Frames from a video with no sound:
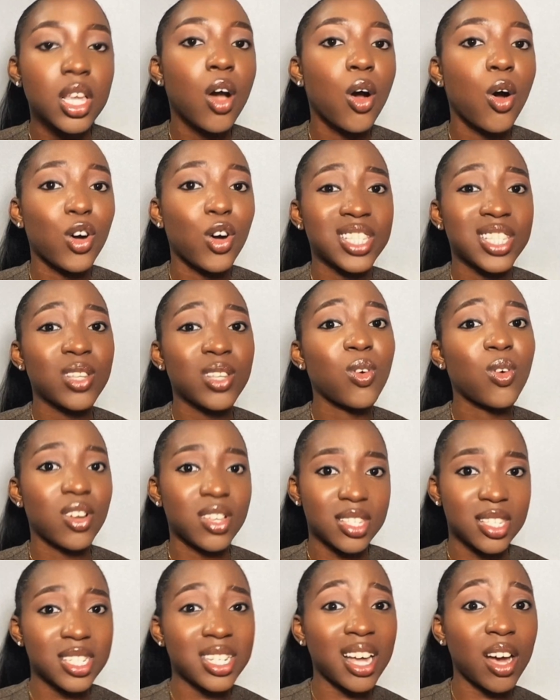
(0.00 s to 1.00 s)
or still
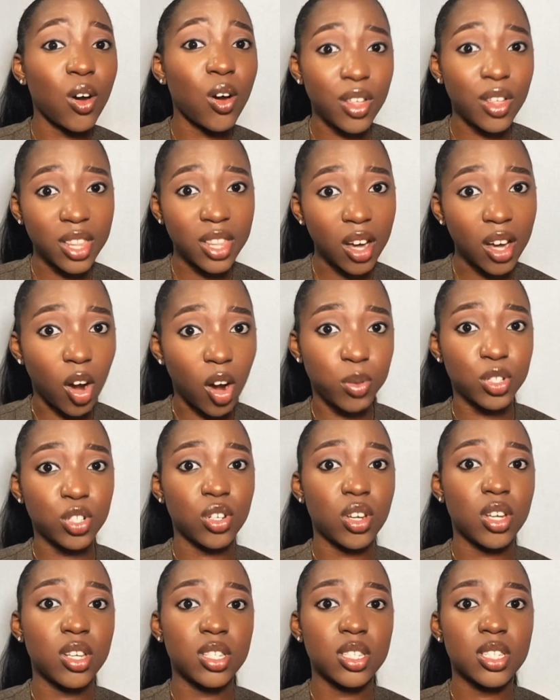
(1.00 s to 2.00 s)
consider other
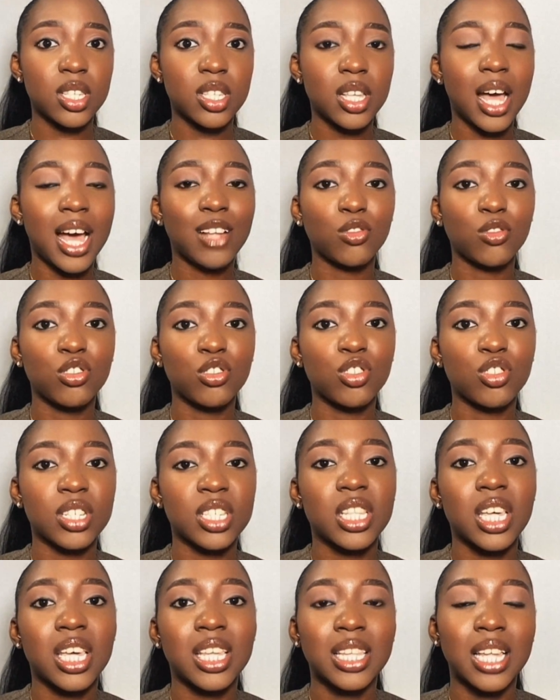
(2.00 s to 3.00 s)
options and not just
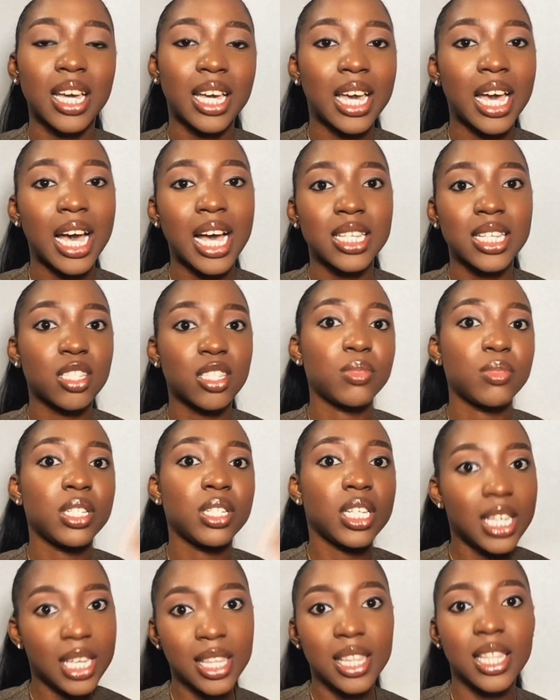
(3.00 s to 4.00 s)
think that it has to be
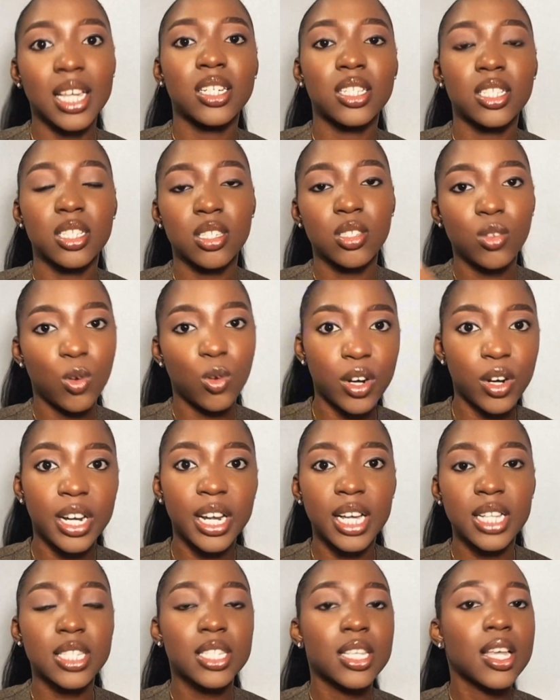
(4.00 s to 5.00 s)
either this or
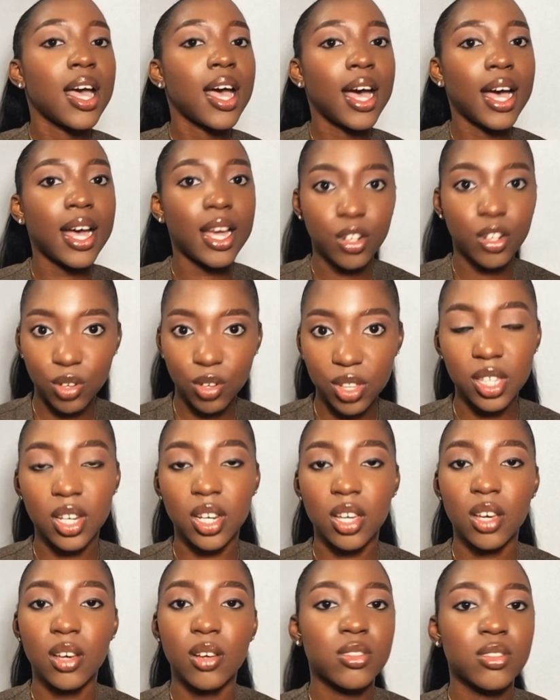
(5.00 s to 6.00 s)
that and nothing
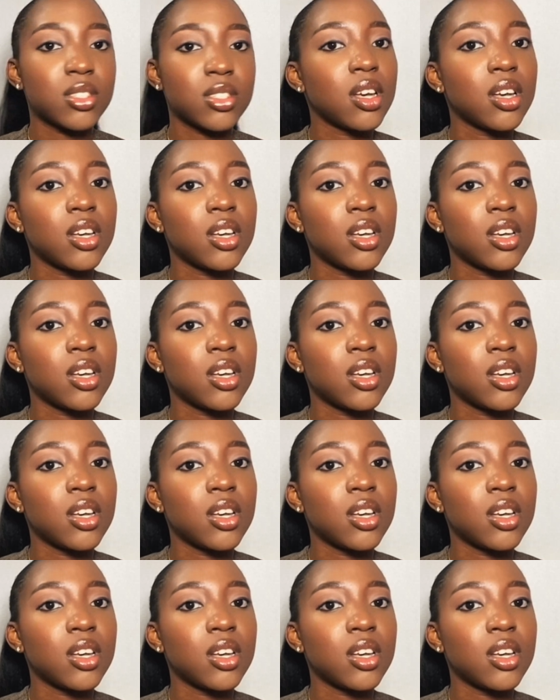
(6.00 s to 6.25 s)
else.